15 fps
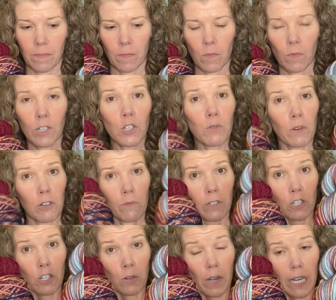Which one would
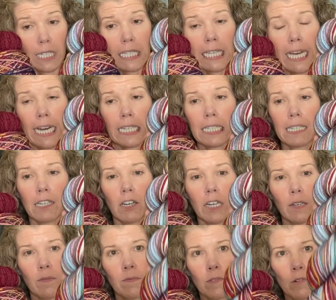you guys cast on?
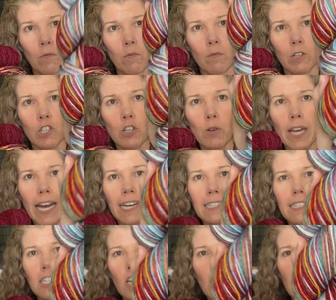Would you
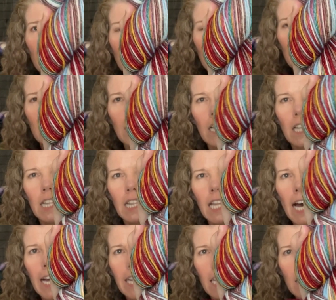cast on
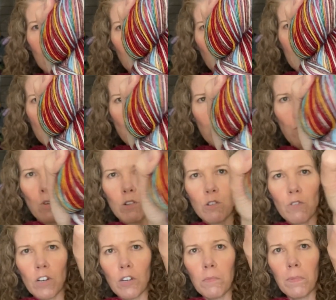Lion Witch
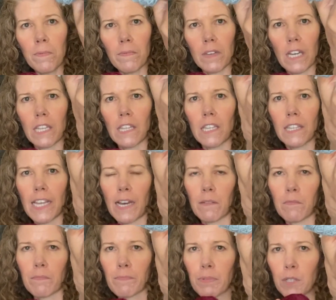Wardrobe, and then
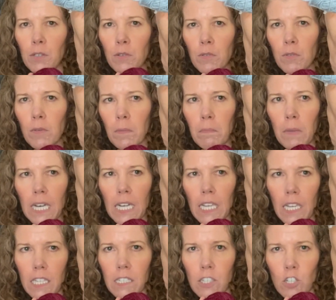that blue
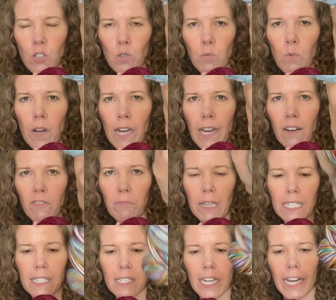mini is just one out of my
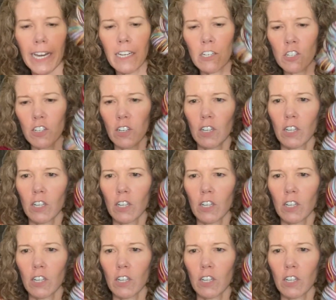stash,